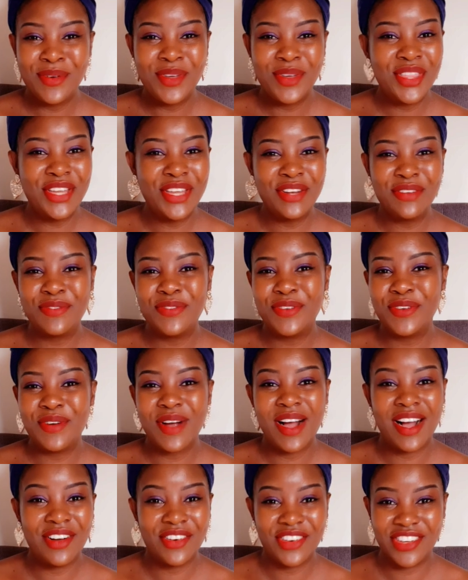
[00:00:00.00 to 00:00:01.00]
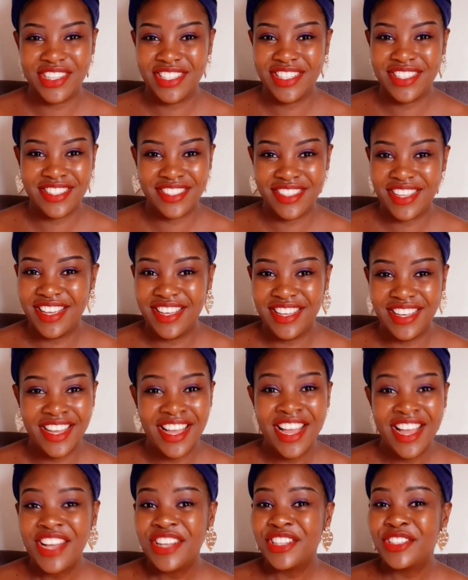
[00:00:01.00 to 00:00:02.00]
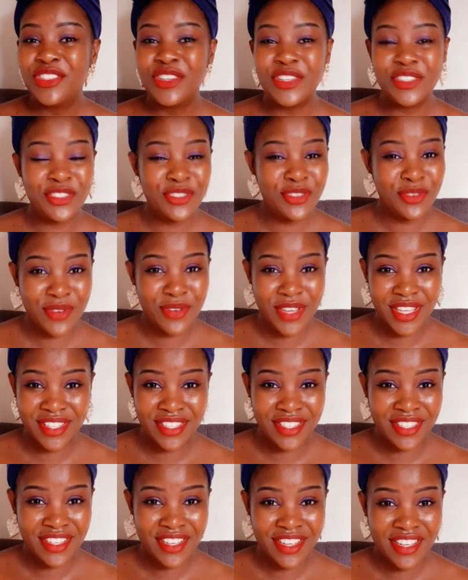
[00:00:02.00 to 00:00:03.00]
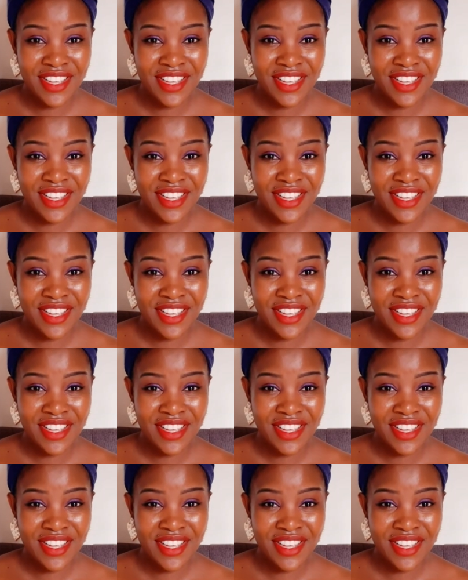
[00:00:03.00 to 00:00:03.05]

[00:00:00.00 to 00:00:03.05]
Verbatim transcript: within few hours. Don't do it.